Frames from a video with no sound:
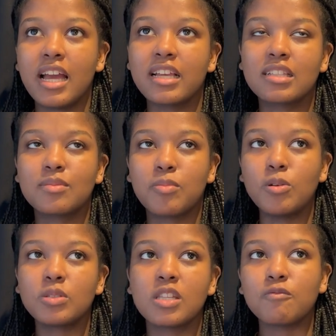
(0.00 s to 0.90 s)

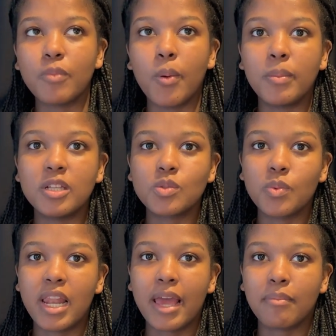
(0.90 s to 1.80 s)
explosive moments
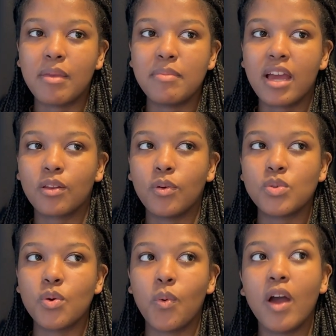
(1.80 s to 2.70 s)
where like maybe I'd go
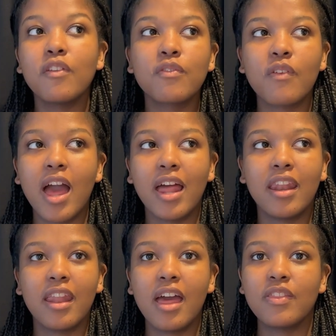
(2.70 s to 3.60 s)
to one
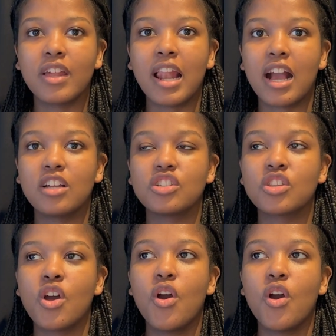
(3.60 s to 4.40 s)
friend and then like I'd just